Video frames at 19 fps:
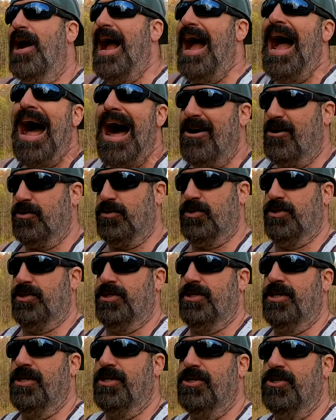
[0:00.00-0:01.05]

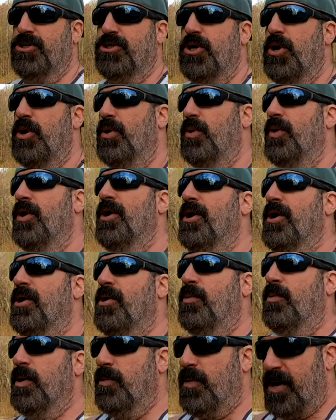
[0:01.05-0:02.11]
house. So
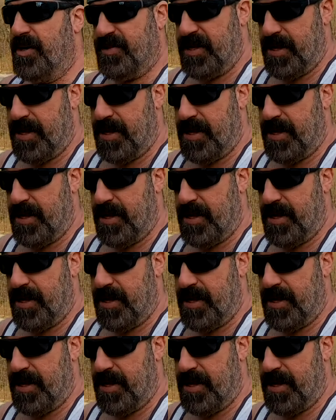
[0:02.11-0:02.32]
we want